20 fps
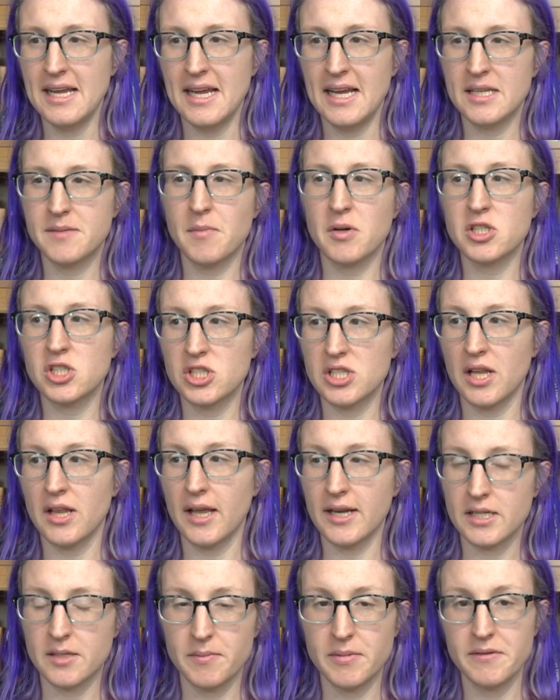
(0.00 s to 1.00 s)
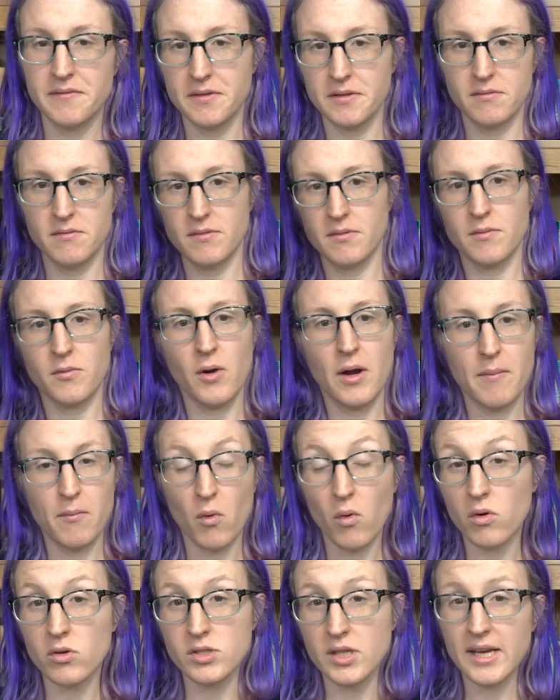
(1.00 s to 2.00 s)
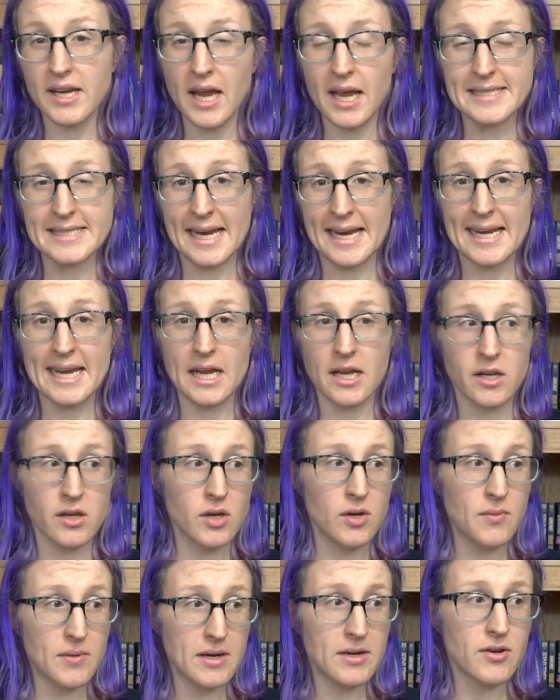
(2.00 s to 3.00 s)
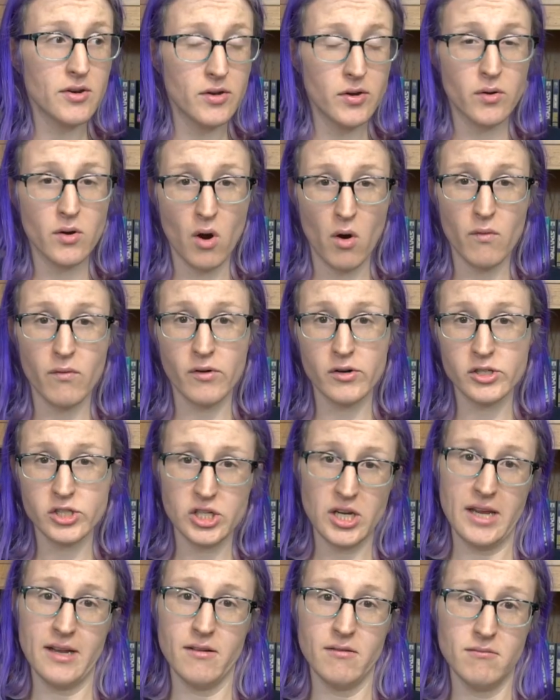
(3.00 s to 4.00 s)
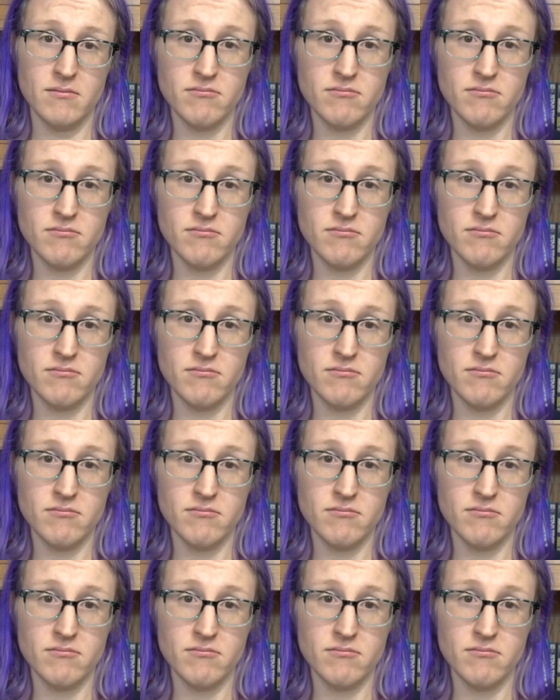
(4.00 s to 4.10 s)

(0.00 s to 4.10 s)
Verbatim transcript: as much as I like to believe in the great morals, like, yes, I get you need to do covert shit.